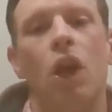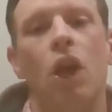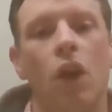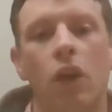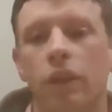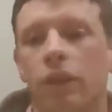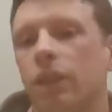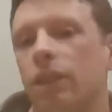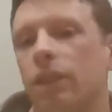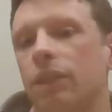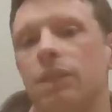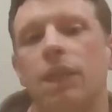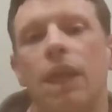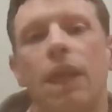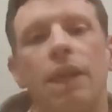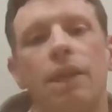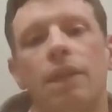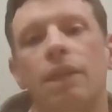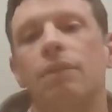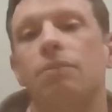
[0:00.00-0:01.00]
on the
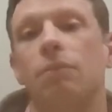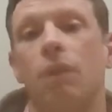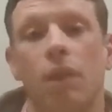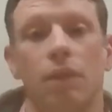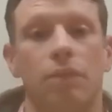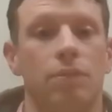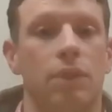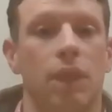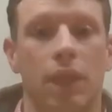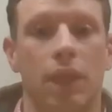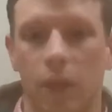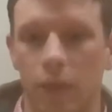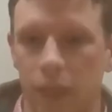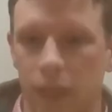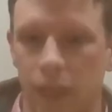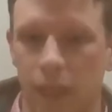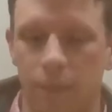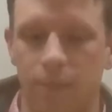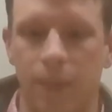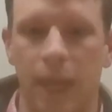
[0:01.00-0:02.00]
understanding that they're going to
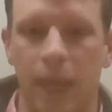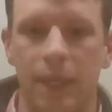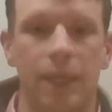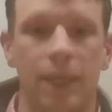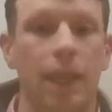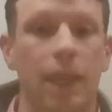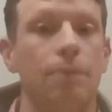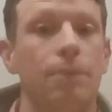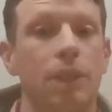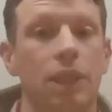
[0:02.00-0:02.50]
get it back again,